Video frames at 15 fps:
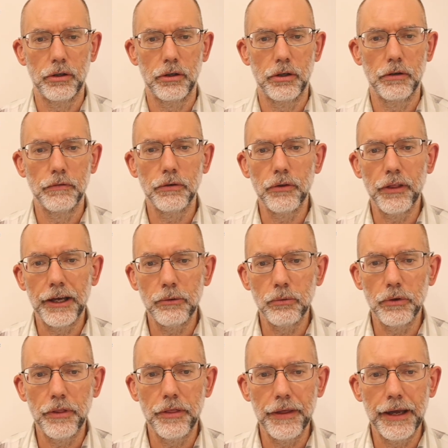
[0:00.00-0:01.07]
For they
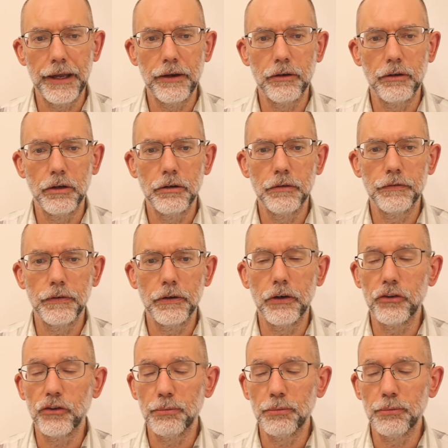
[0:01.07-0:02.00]
would then first